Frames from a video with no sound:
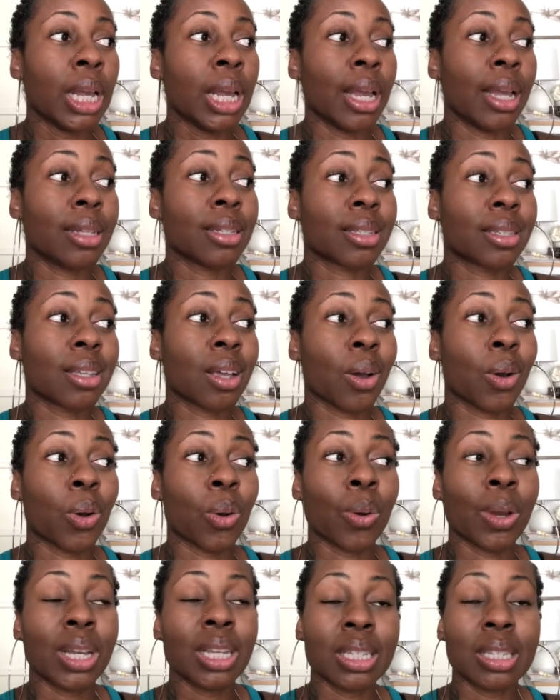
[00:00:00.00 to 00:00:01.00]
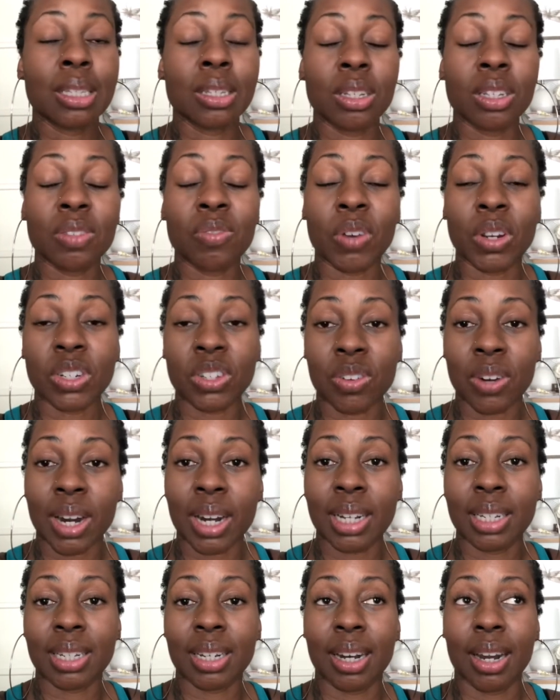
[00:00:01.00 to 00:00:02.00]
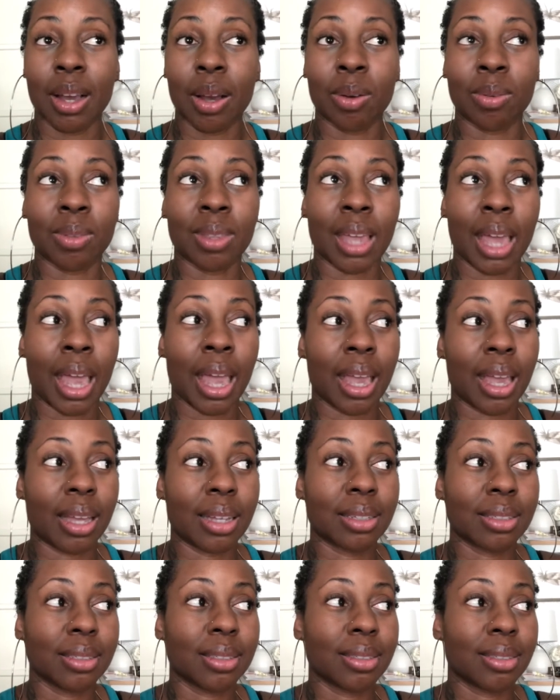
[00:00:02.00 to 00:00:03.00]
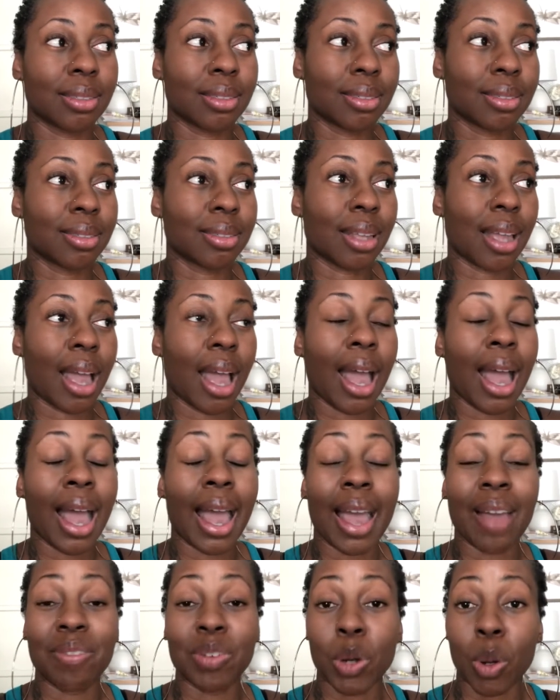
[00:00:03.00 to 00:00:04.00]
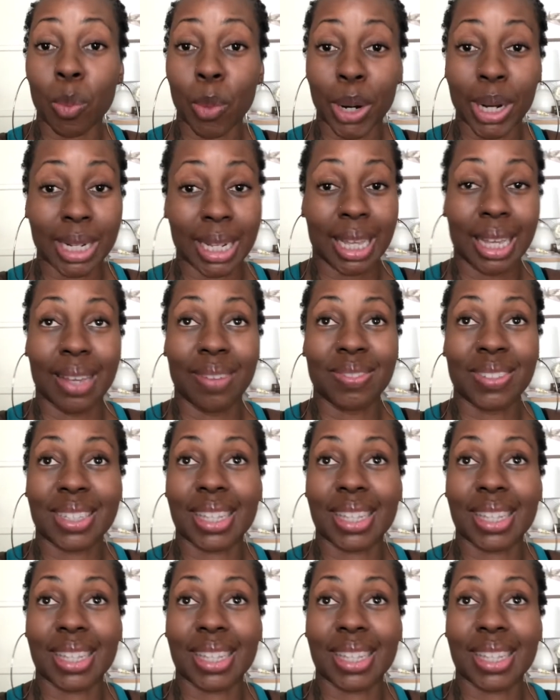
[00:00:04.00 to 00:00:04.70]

And so it's just frustrating to know that I have no more gloves.